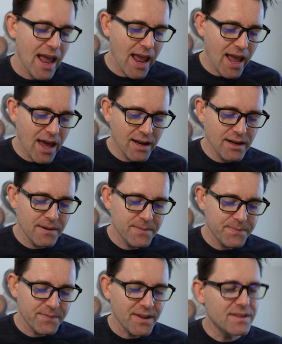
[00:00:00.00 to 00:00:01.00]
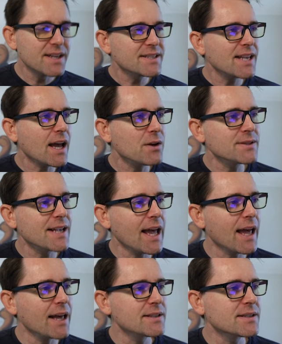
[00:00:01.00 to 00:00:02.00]
and this house
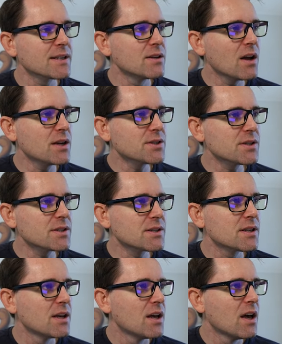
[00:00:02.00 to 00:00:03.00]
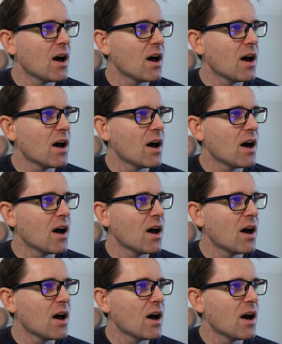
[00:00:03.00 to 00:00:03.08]
has not just